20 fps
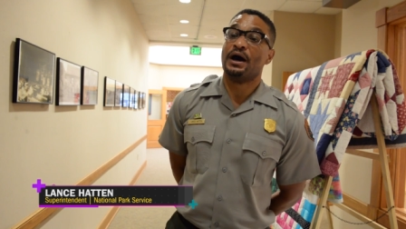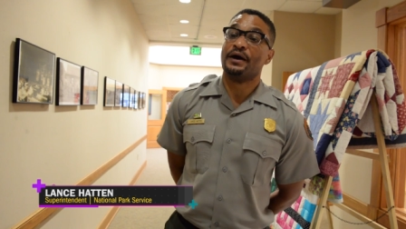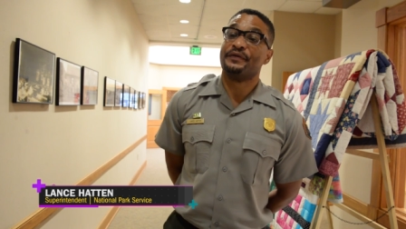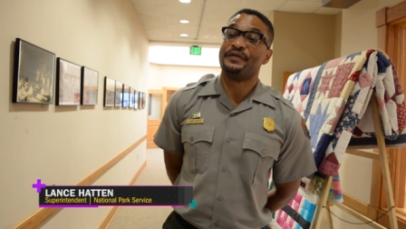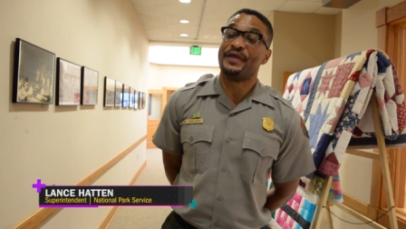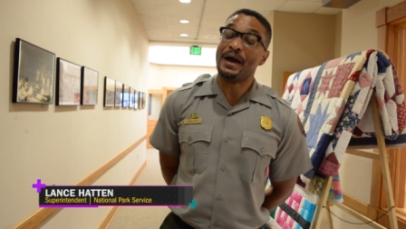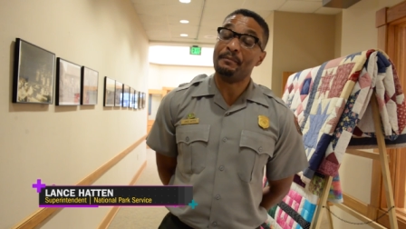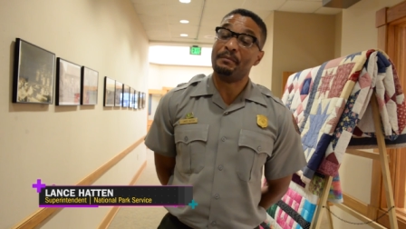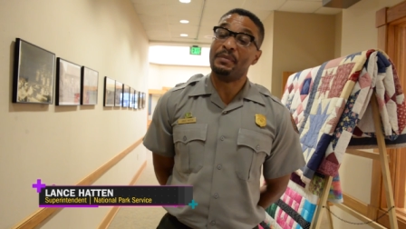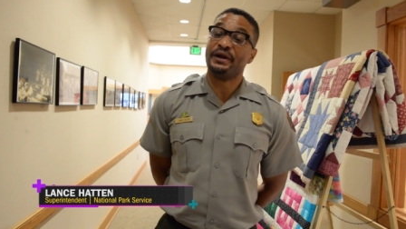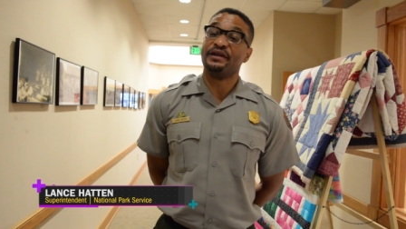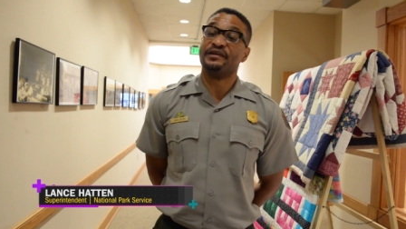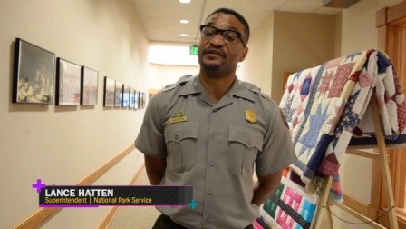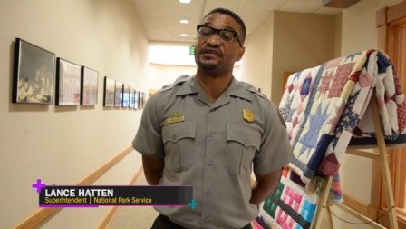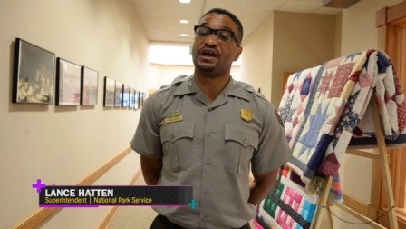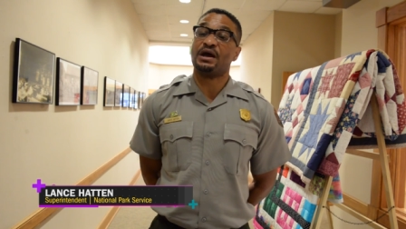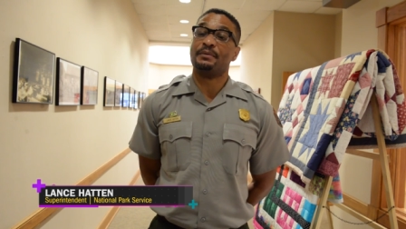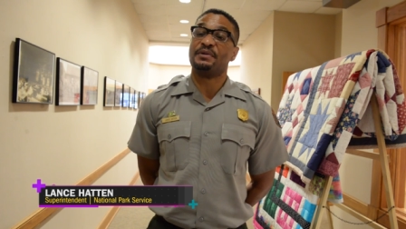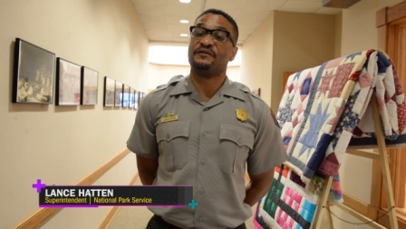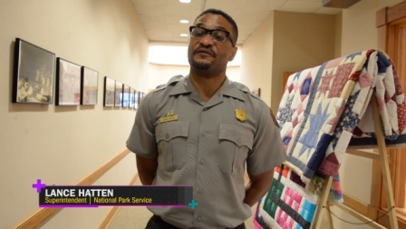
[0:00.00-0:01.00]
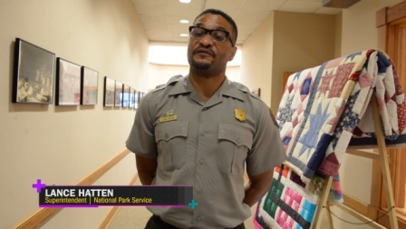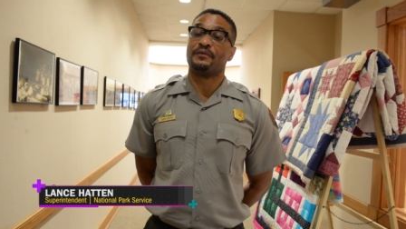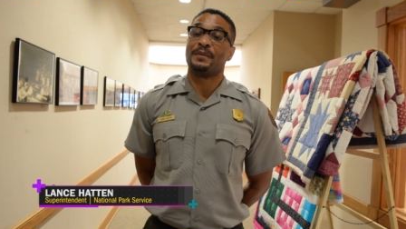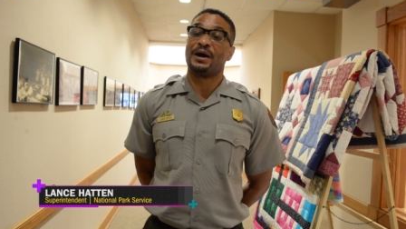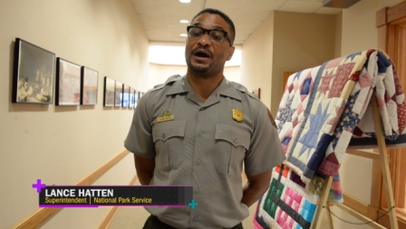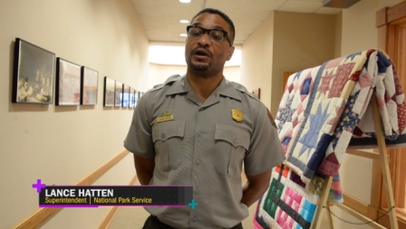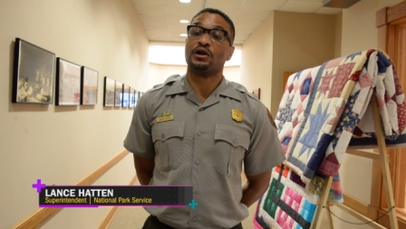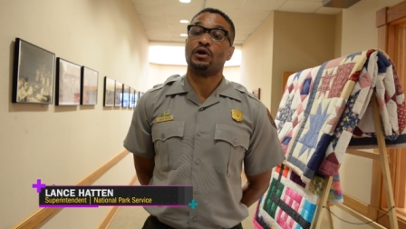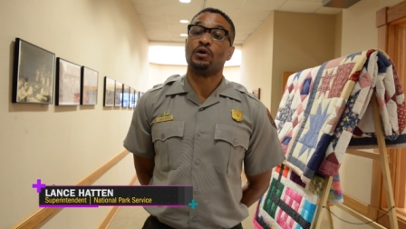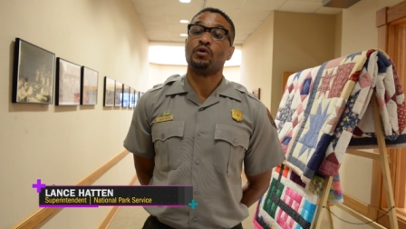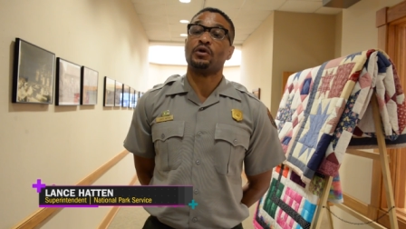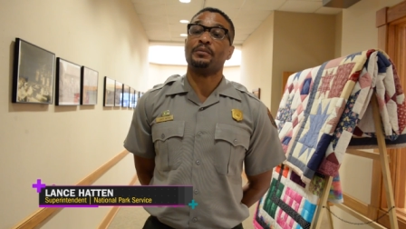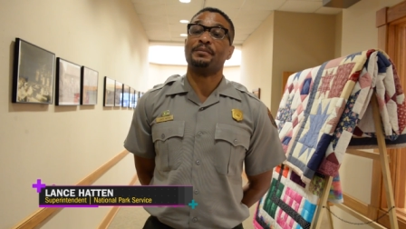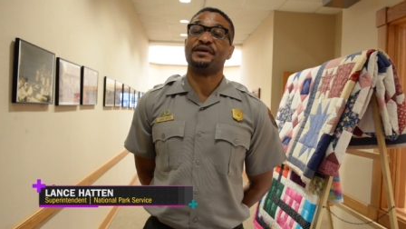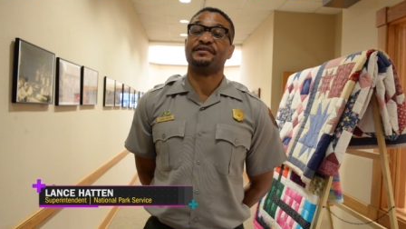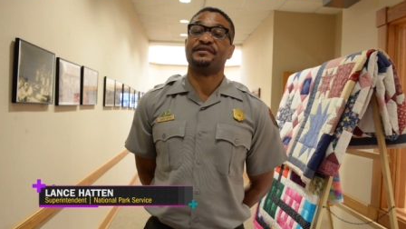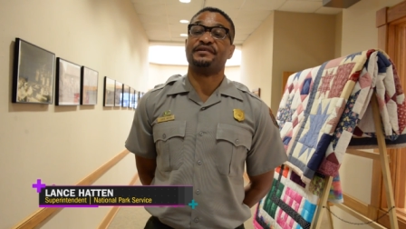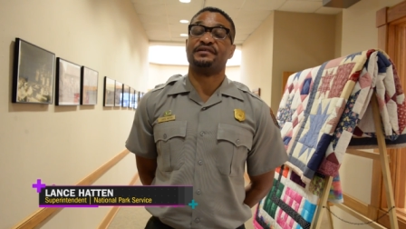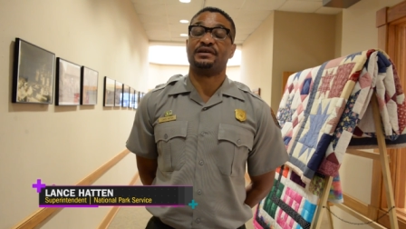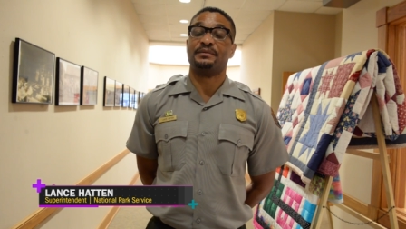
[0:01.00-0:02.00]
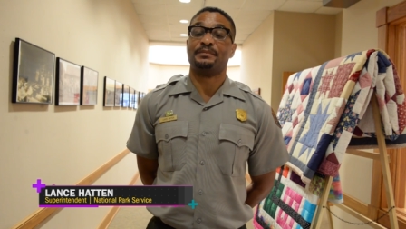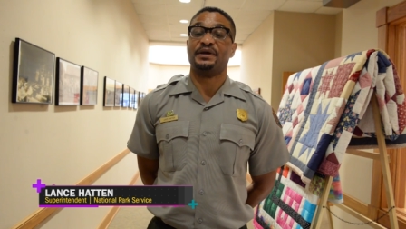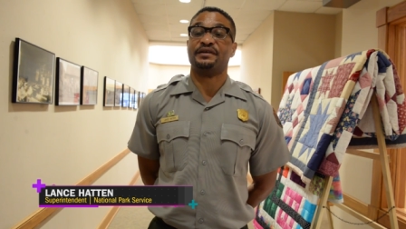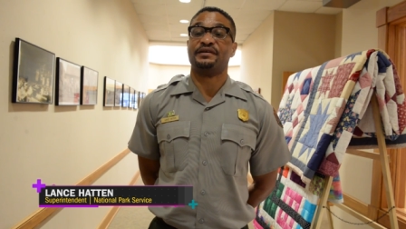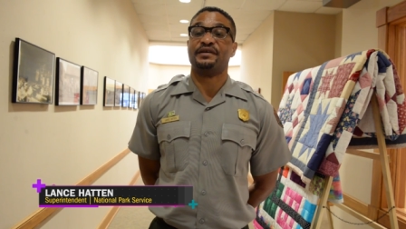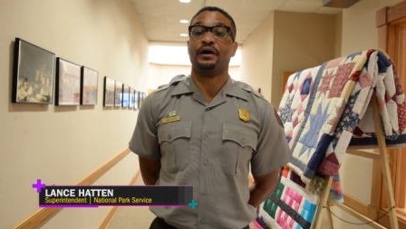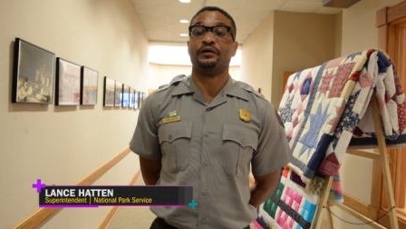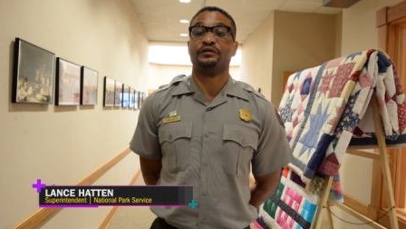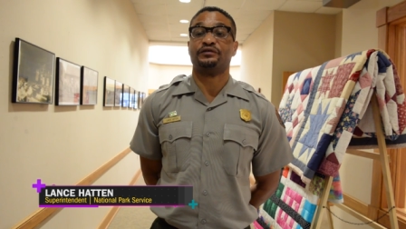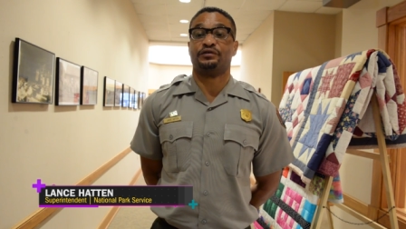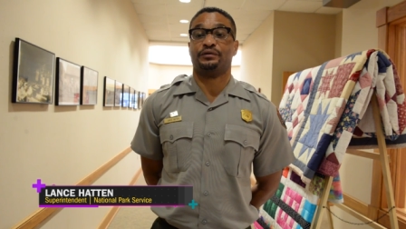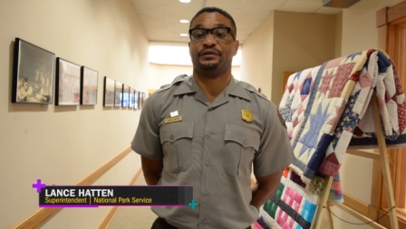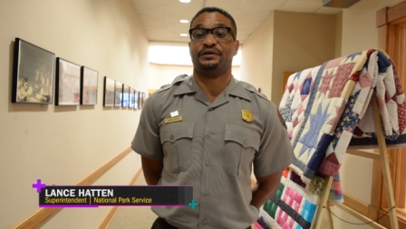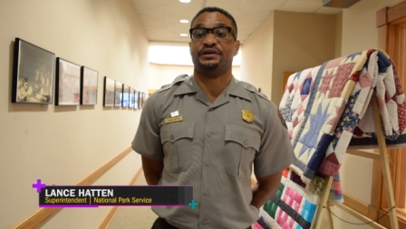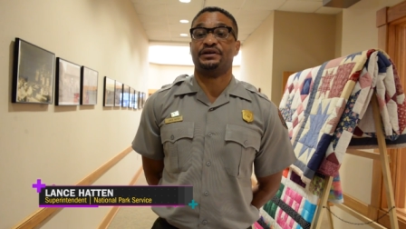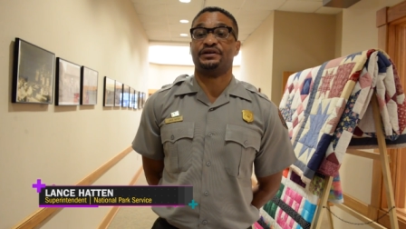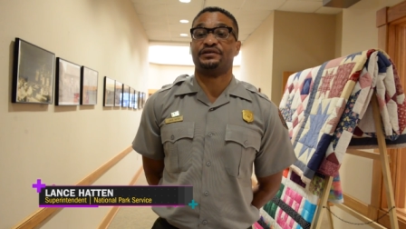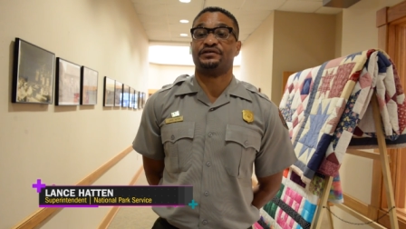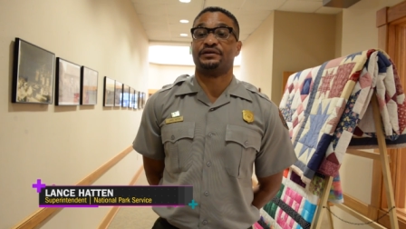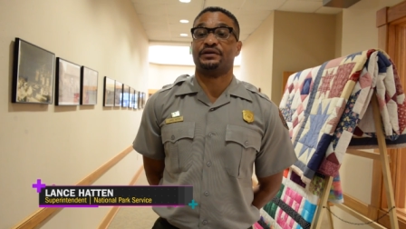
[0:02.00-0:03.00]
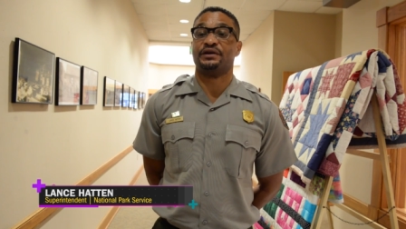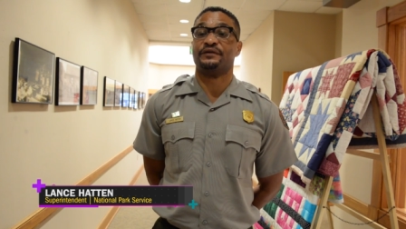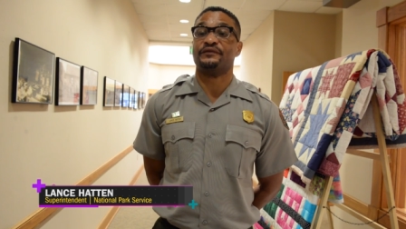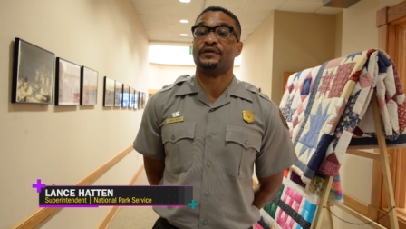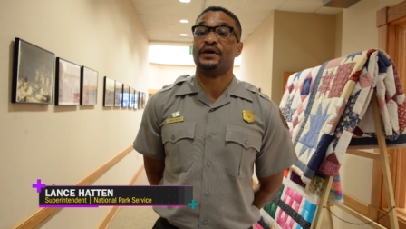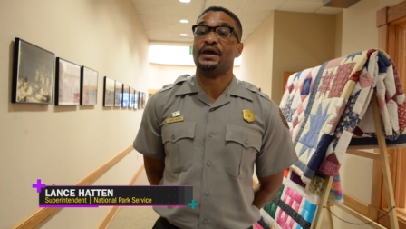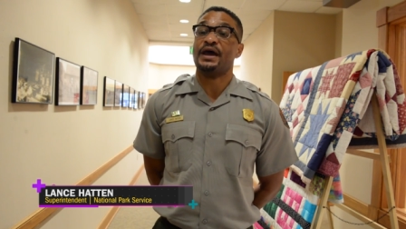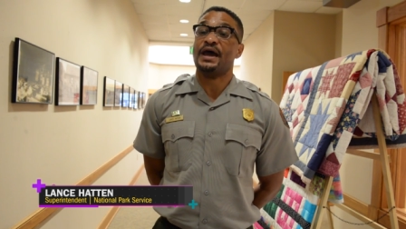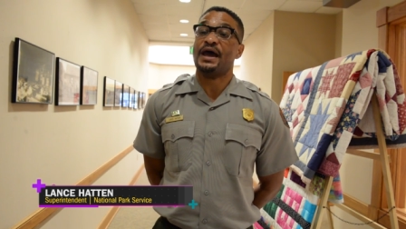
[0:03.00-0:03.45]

That money is coming from our Lower Mississippi Delta Initiative,